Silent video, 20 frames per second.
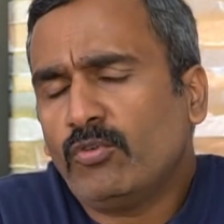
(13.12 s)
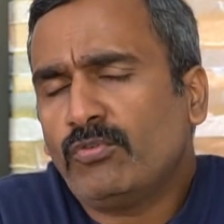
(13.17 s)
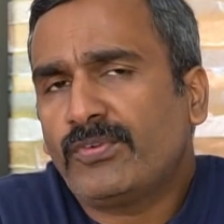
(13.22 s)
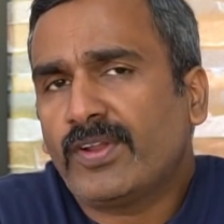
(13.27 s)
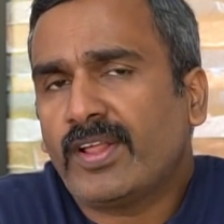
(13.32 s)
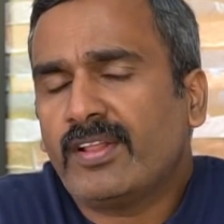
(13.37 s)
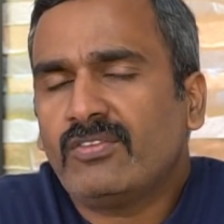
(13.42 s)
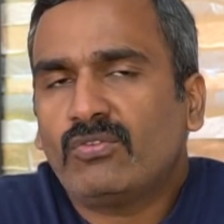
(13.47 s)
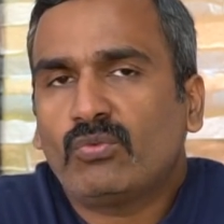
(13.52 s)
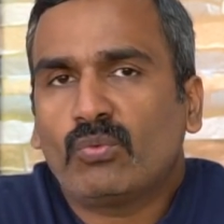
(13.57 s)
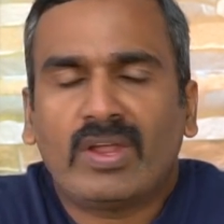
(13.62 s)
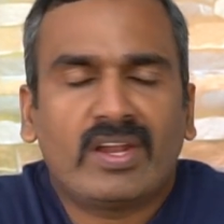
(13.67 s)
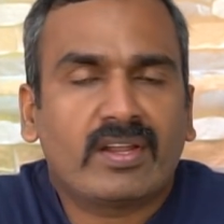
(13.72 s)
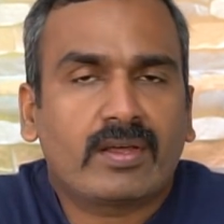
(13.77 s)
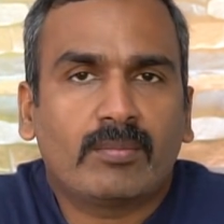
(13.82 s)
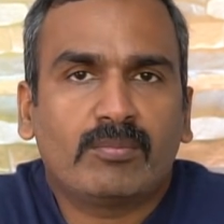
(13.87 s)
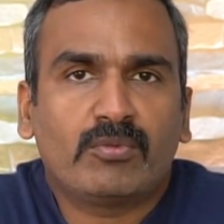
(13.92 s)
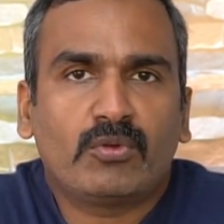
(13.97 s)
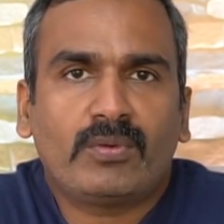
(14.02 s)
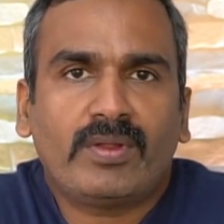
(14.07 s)
friends,
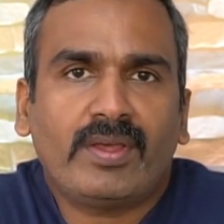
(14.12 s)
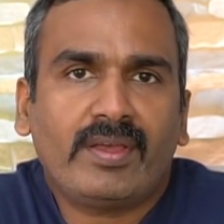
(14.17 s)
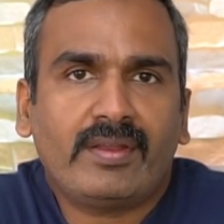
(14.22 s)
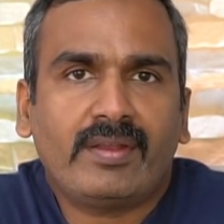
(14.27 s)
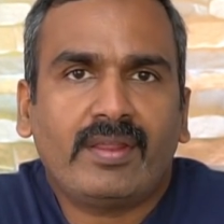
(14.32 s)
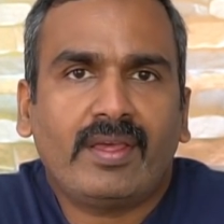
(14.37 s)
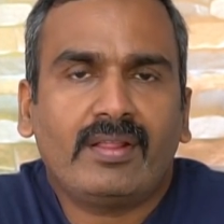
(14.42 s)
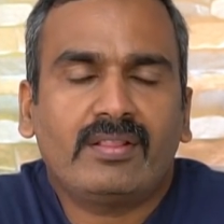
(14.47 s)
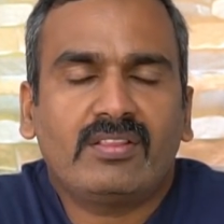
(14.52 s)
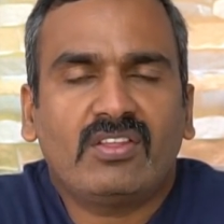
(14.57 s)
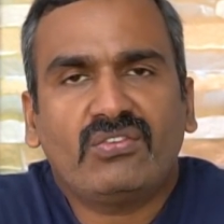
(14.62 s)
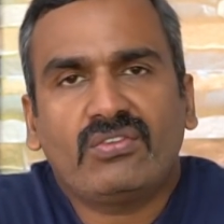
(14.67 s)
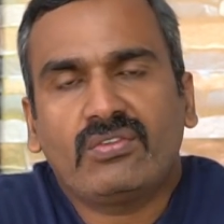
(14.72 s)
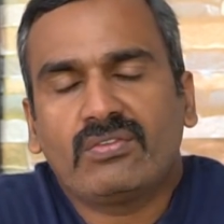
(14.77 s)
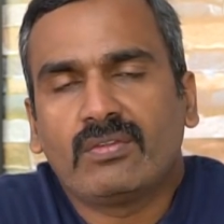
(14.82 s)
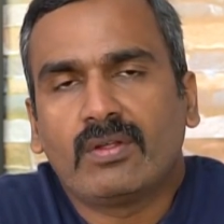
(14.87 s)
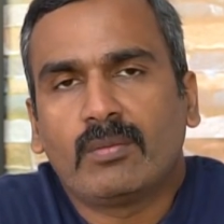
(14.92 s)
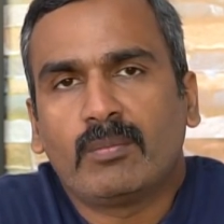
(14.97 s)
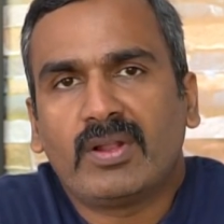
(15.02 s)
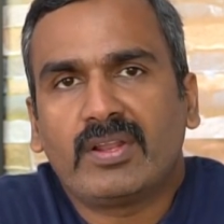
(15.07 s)
welcome to Technique. This is
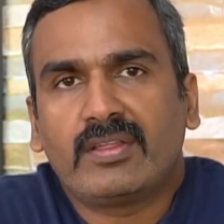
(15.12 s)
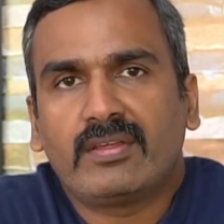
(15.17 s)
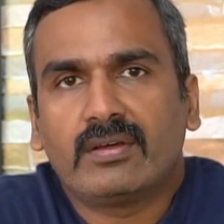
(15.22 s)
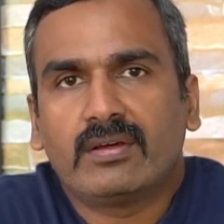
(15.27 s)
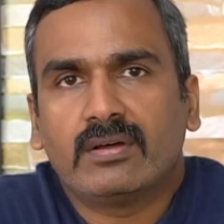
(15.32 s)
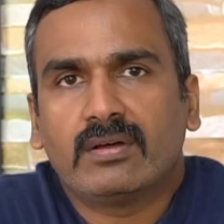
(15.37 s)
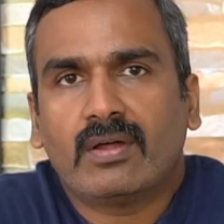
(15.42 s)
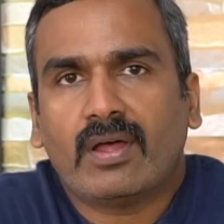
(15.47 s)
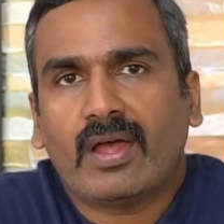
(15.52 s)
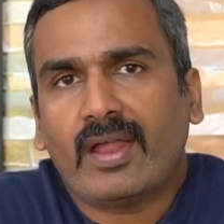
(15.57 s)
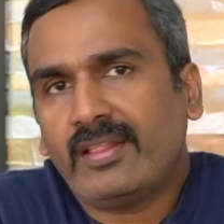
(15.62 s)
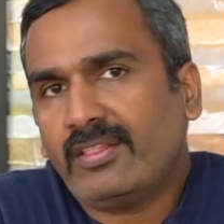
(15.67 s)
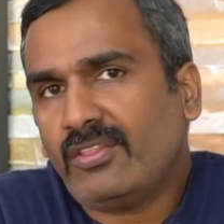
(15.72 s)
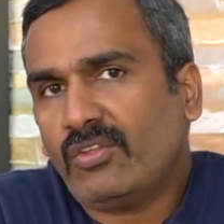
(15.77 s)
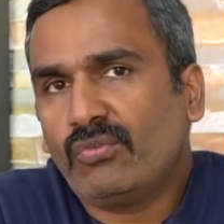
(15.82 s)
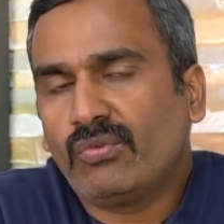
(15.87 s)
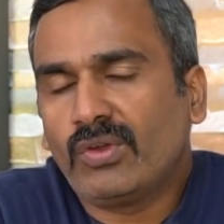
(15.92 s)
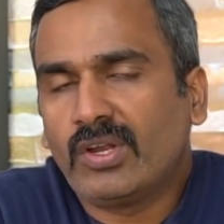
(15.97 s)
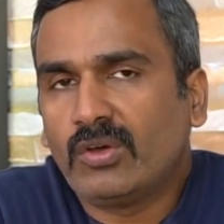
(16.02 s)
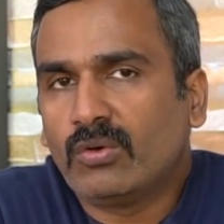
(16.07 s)
Normal here, and in
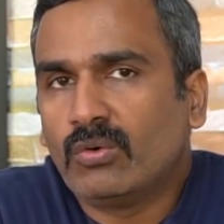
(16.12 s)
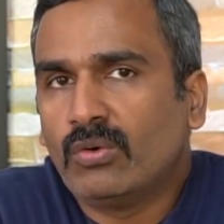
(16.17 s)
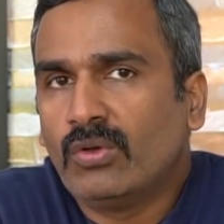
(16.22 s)
this video